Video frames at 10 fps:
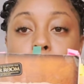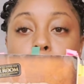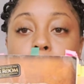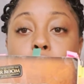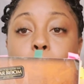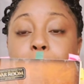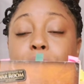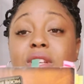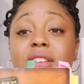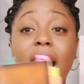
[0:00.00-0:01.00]
will help
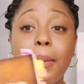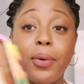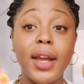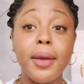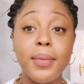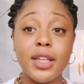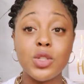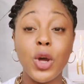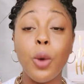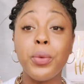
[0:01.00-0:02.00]
you to not pray amiss,
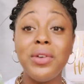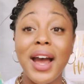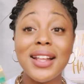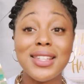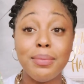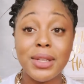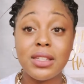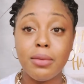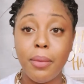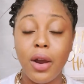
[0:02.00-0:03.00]
will help you not to miss
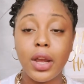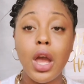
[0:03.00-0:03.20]
the mark.